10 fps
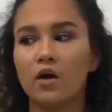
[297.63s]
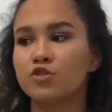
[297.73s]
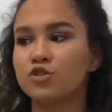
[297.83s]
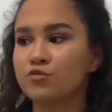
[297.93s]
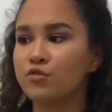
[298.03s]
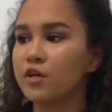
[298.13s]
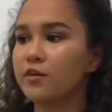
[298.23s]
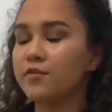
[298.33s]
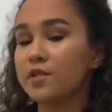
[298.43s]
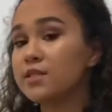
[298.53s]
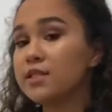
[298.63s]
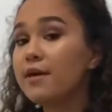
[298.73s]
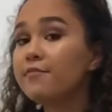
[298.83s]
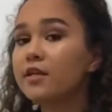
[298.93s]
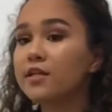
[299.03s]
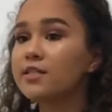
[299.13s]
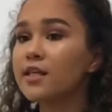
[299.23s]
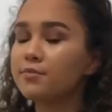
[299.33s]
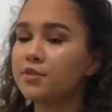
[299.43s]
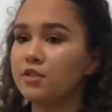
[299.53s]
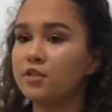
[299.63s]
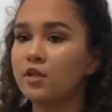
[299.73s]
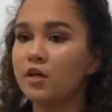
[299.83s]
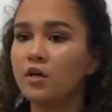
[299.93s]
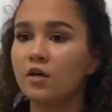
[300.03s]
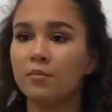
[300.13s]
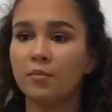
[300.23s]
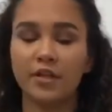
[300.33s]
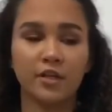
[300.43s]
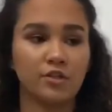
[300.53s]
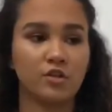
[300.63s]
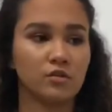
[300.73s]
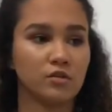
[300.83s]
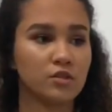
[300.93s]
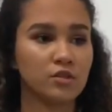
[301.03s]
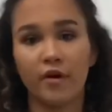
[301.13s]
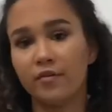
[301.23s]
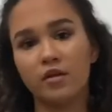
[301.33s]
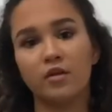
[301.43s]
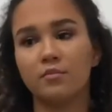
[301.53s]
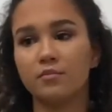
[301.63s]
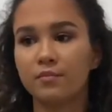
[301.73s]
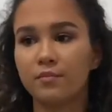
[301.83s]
children can feel safe and accepted by the adults surrounding them.